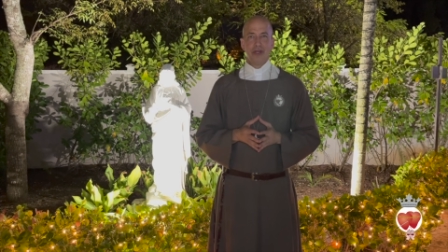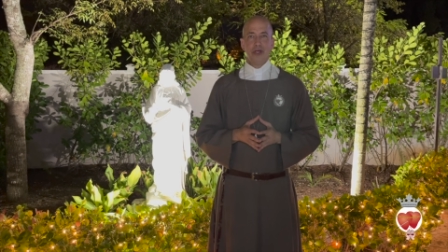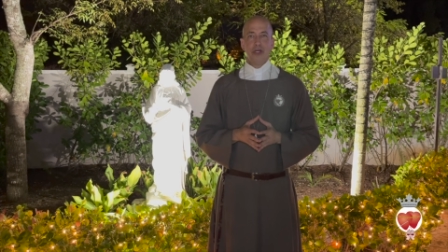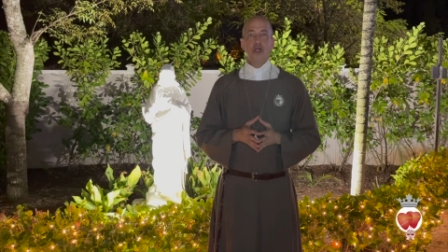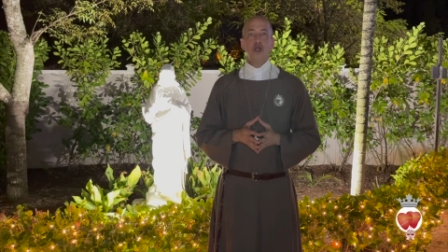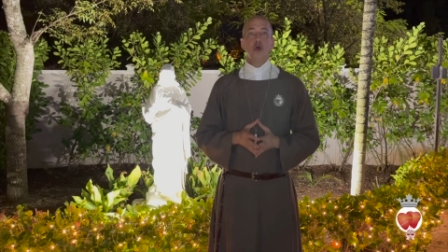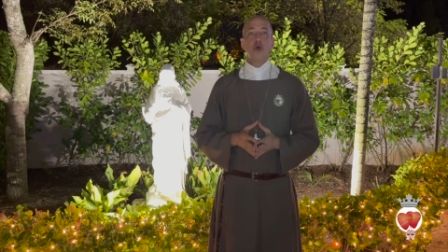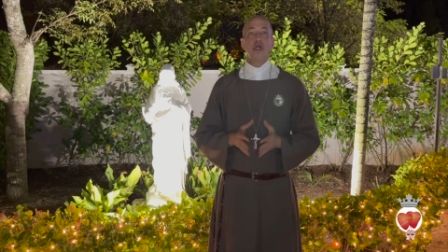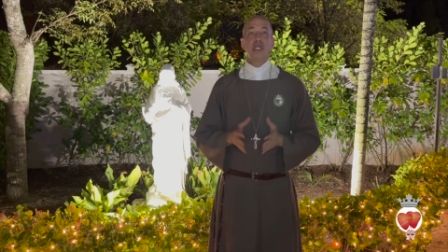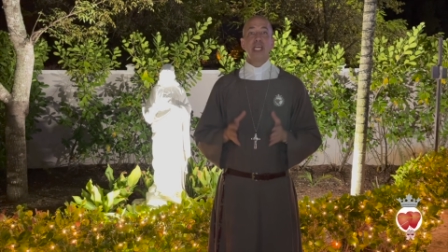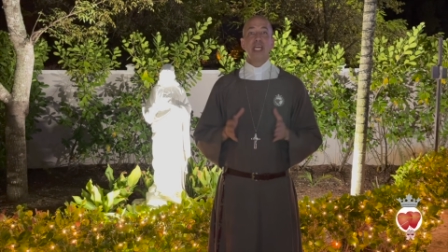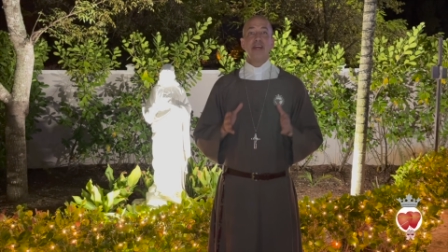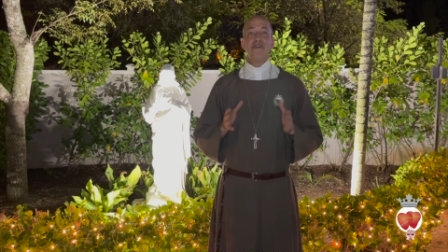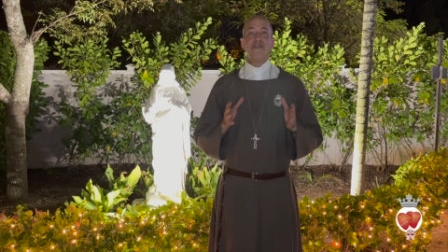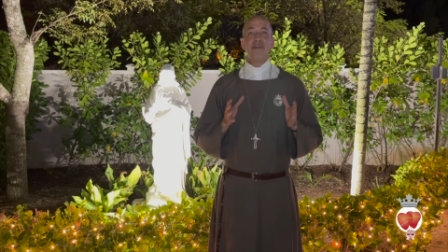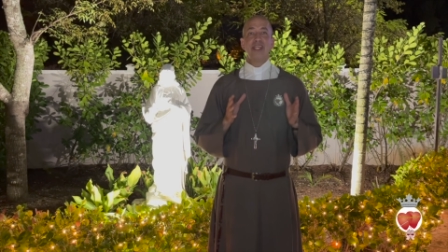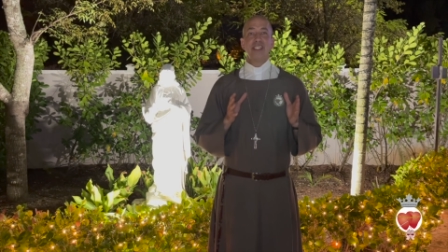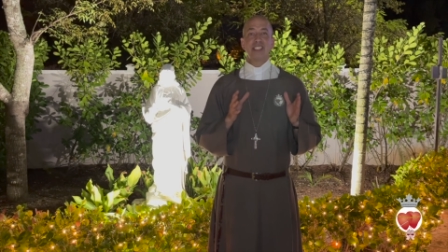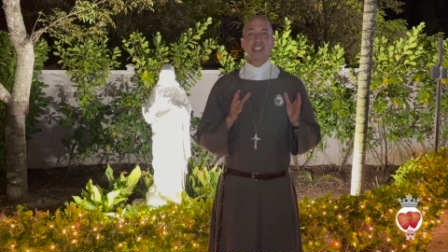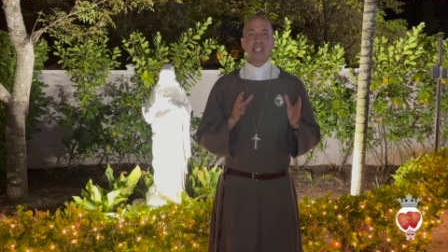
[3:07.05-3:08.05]
who will give
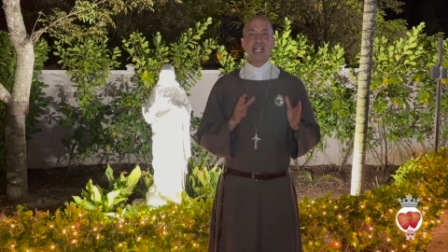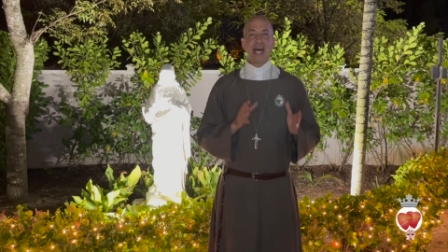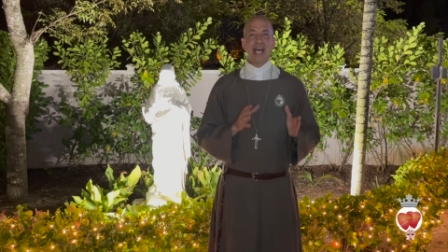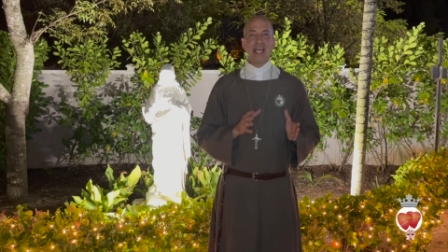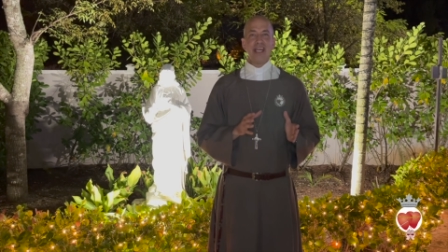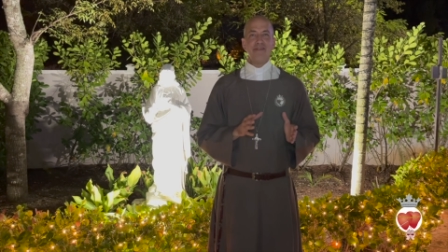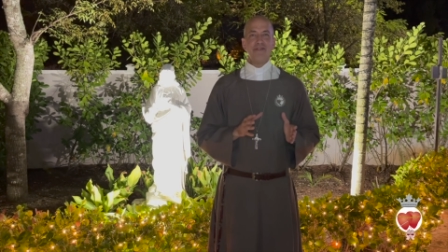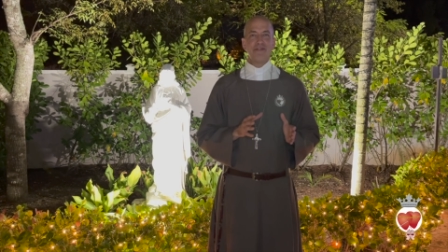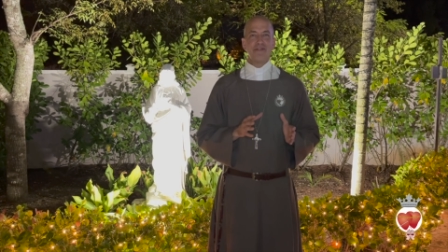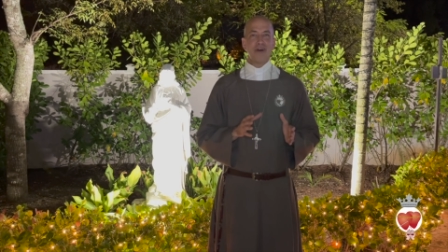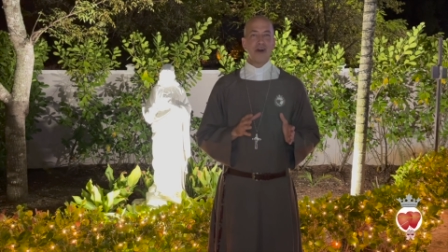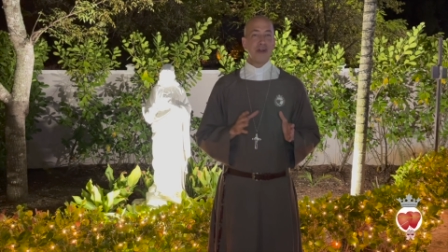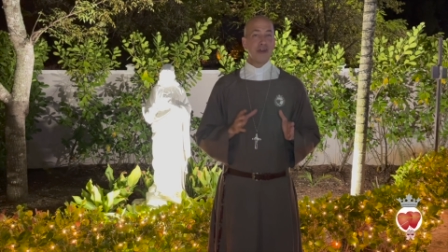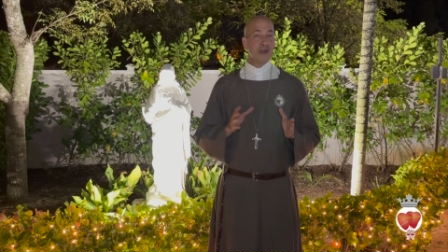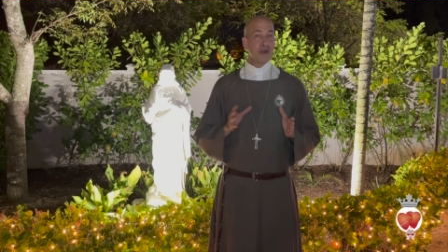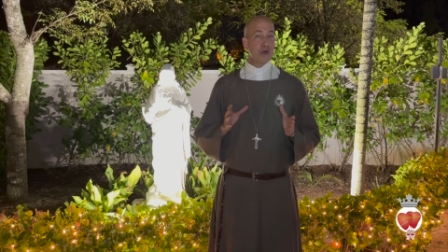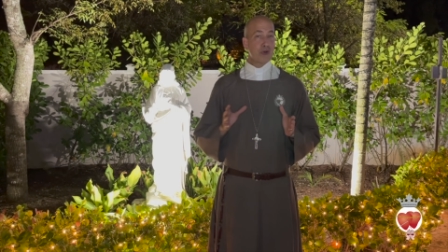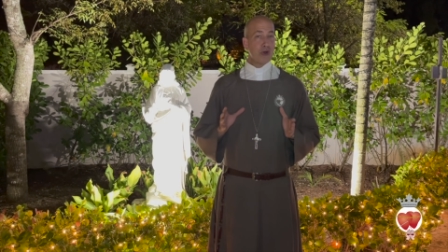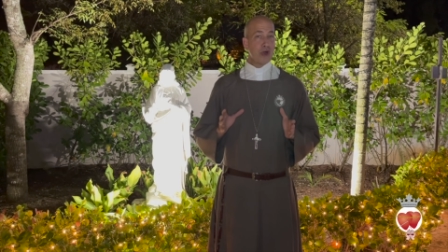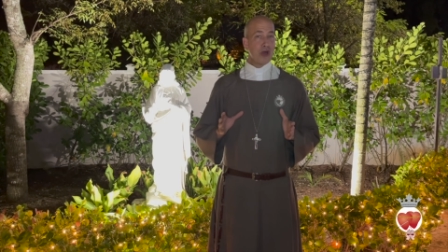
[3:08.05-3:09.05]
his life on a
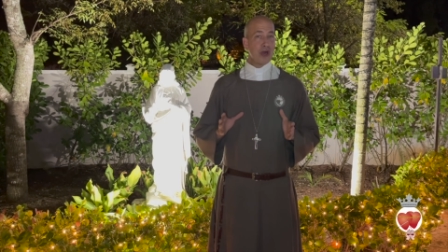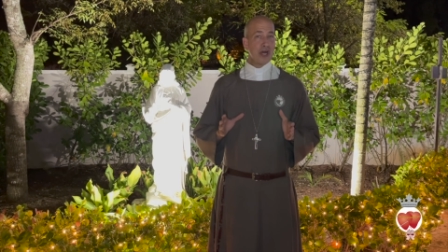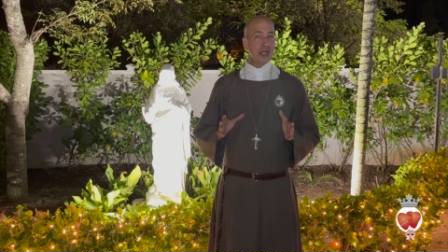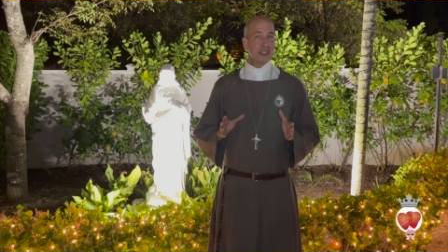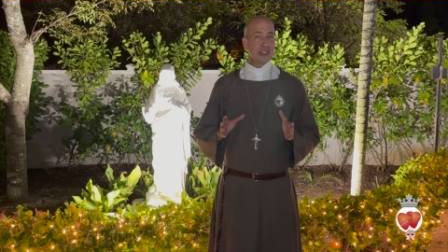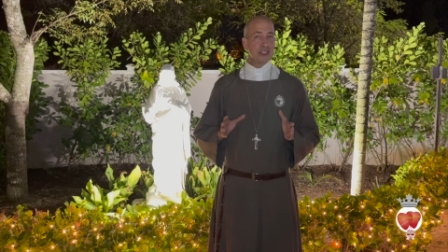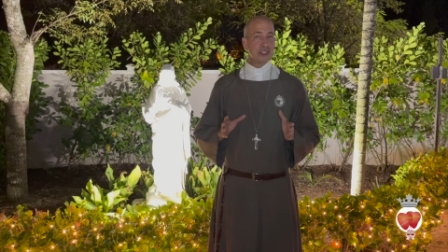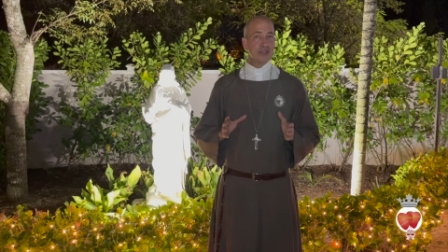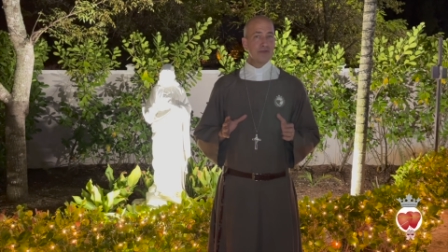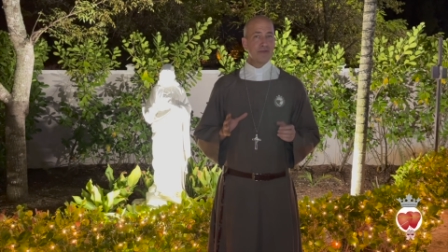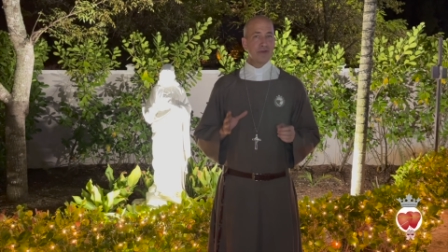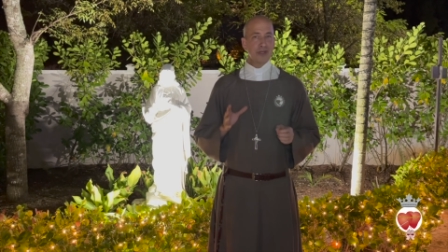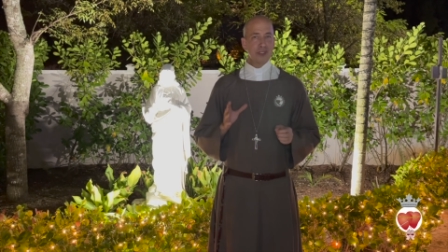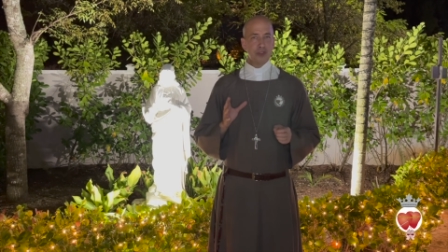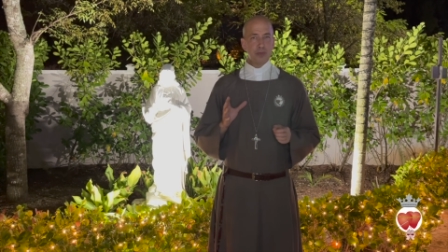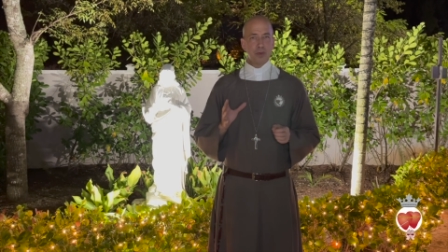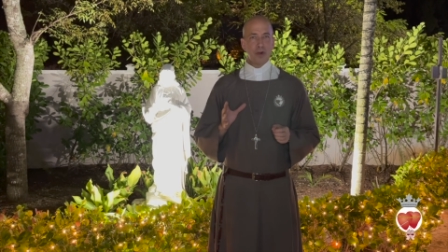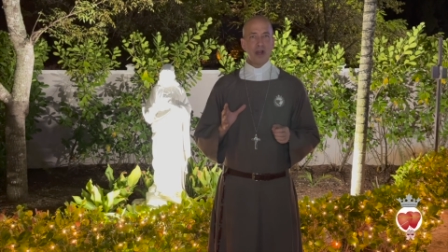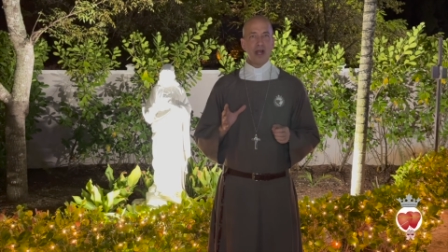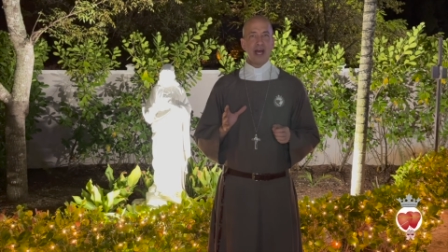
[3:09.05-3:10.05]
cross for his
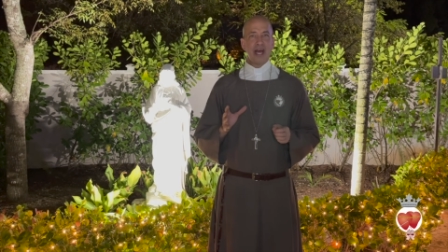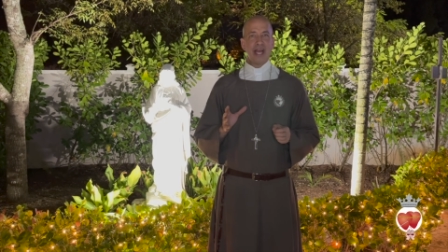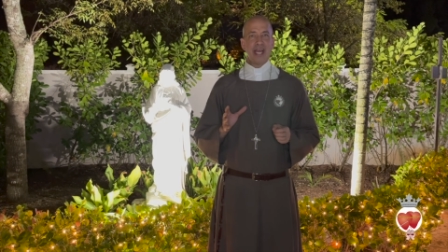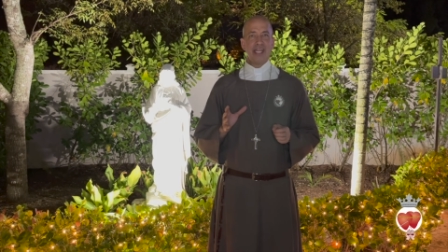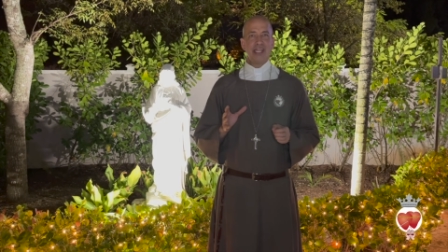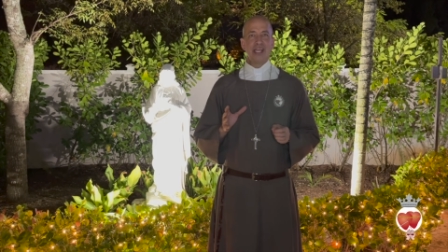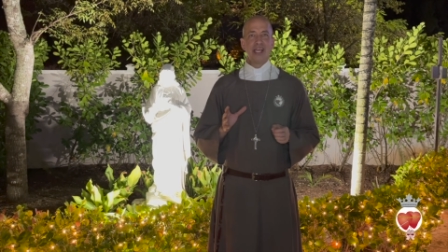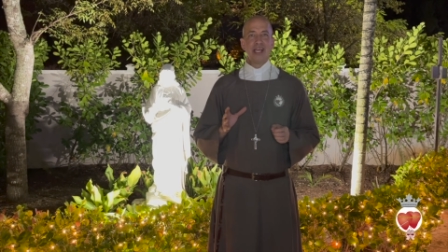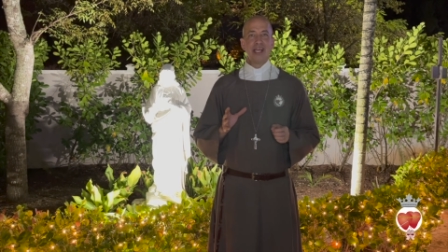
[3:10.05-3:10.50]
bride